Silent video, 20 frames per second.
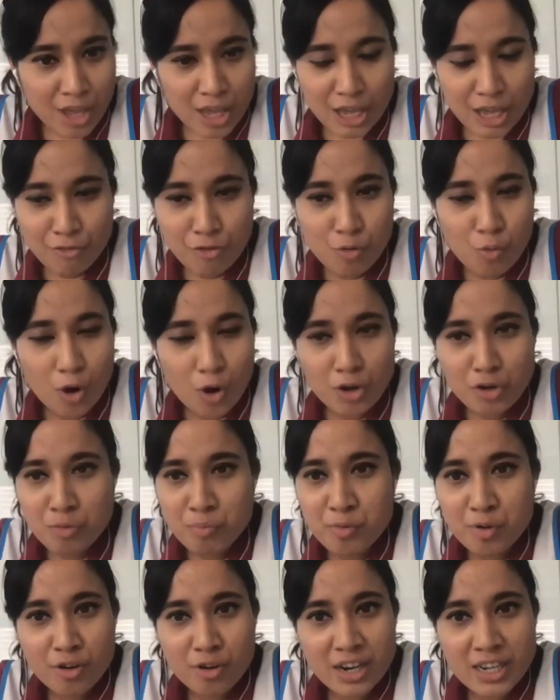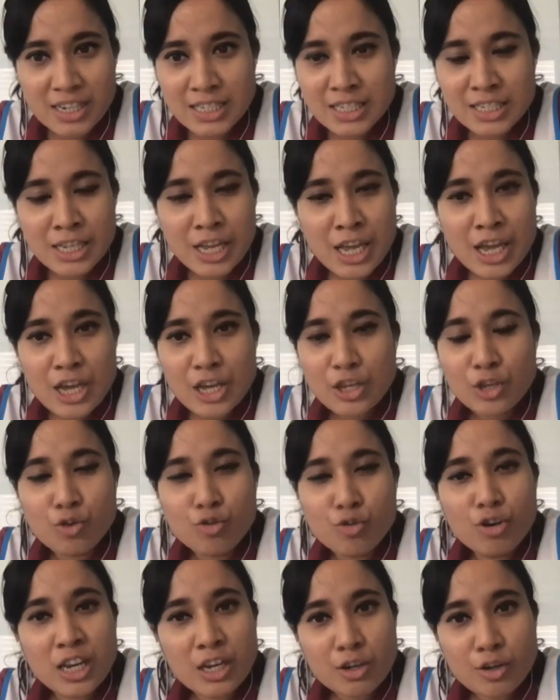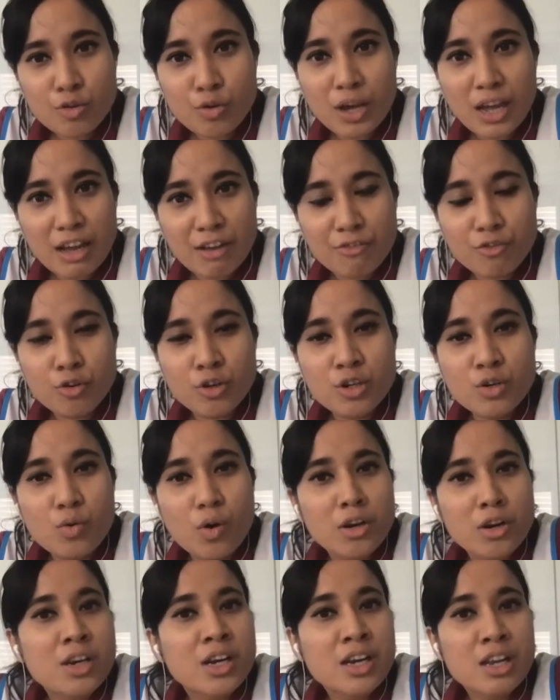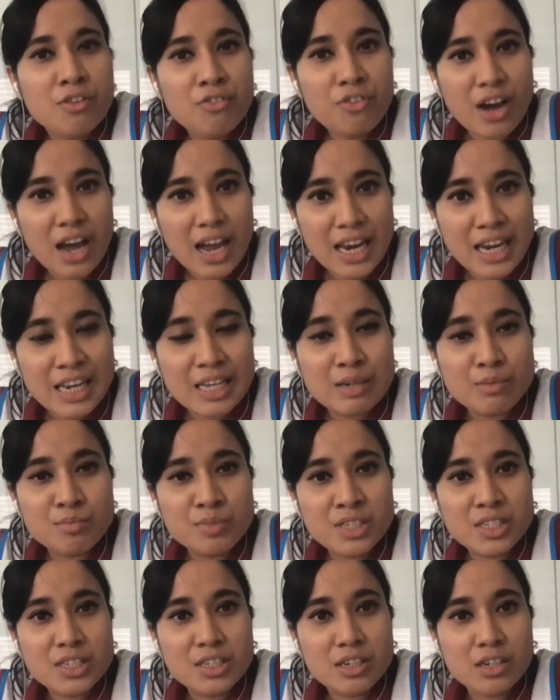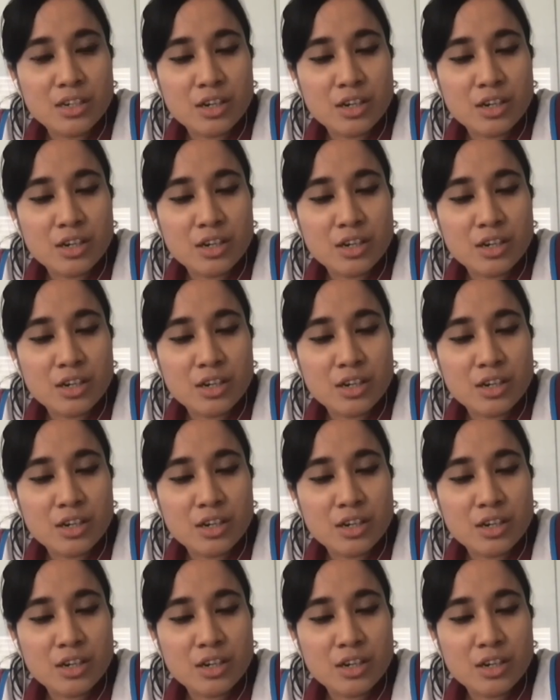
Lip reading: If you want to progress, you need to have good qualitative IDMs